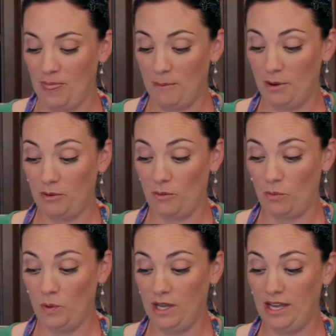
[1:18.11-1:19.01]
But
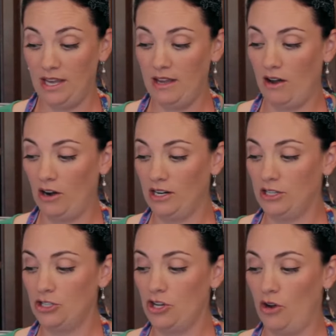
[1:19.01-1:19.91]
we are gonna
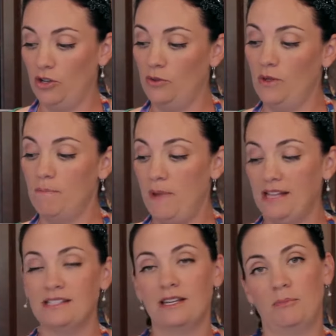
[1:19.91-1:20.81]
show you the
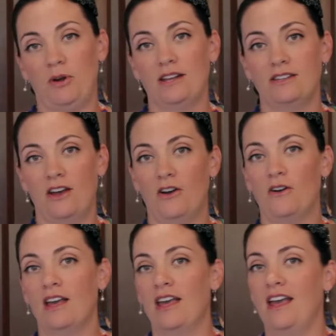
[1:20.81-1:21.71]
basic bread
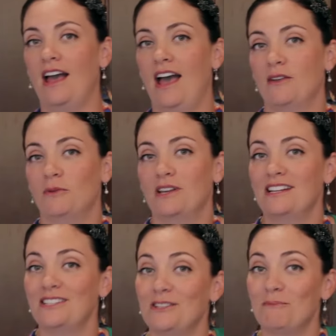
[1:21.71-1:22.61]
dough and we need
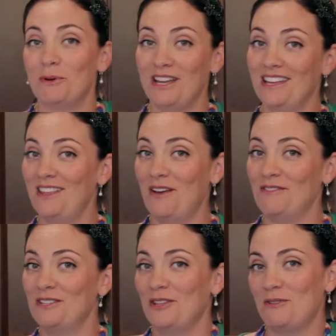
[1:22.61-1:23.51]
to preheat the
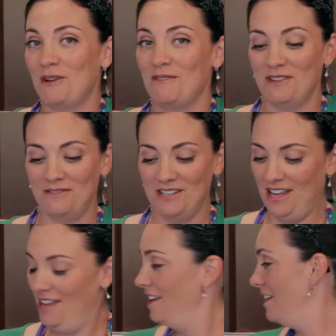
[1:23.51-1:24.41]
oven to
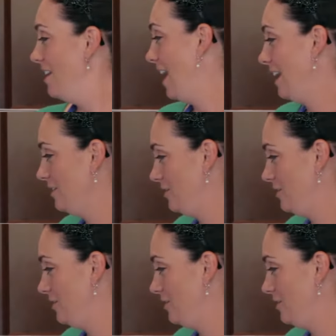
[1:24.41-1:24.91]
350 and get